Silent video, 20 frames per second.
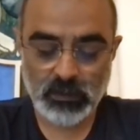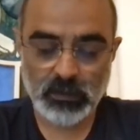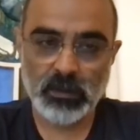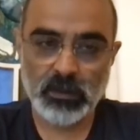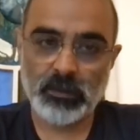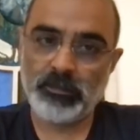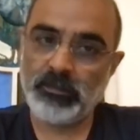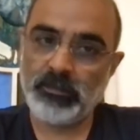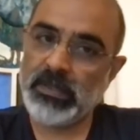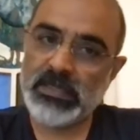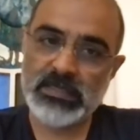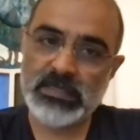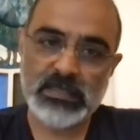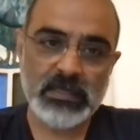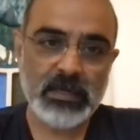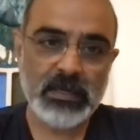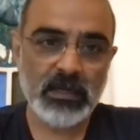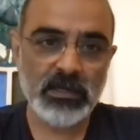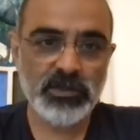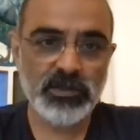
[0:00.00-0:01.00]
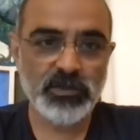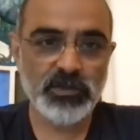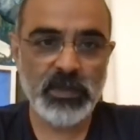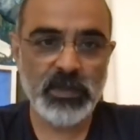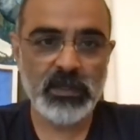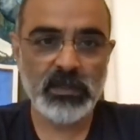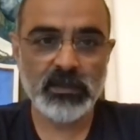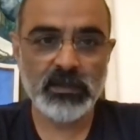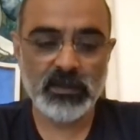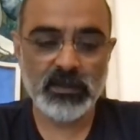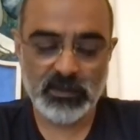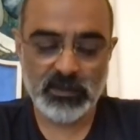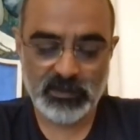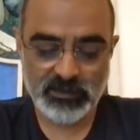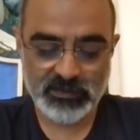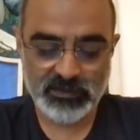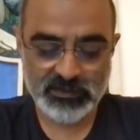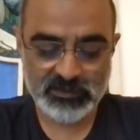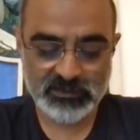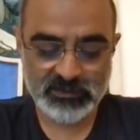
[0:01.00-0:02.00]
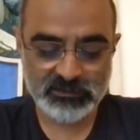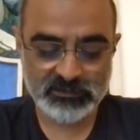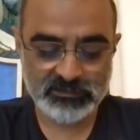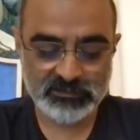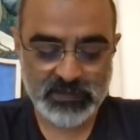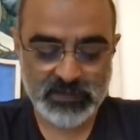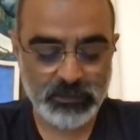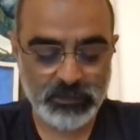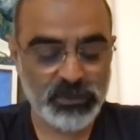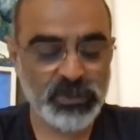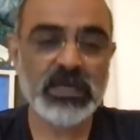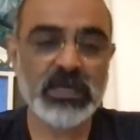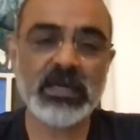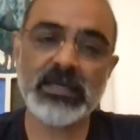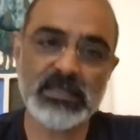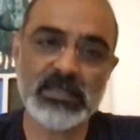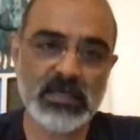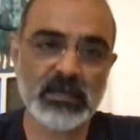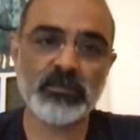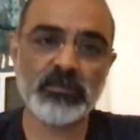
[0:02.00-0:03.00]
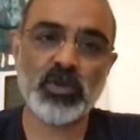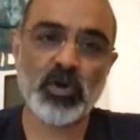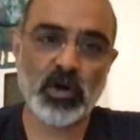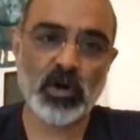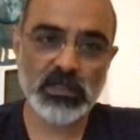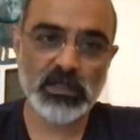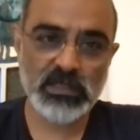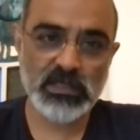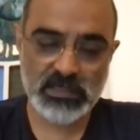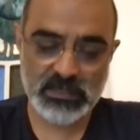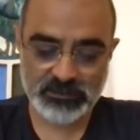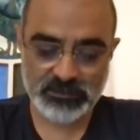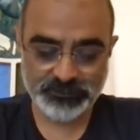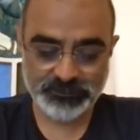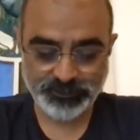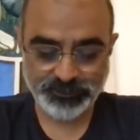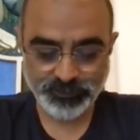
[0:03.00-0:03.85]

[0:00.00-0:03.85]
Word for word: Uh, please indulge me. Uh, I'm sharing some thoughts.